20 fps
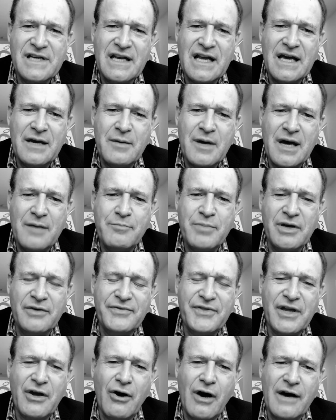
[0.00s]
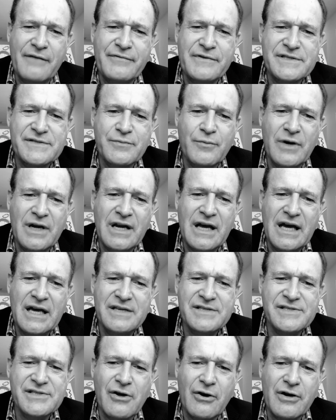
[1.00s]
and I built the office when
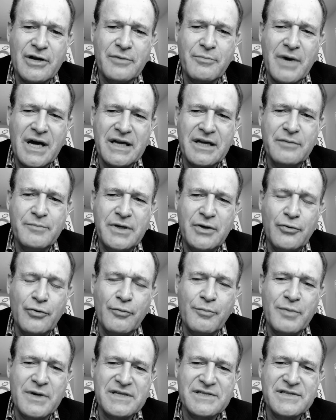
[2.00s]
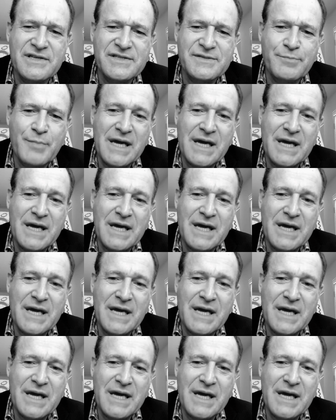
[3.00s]
I started my computer business,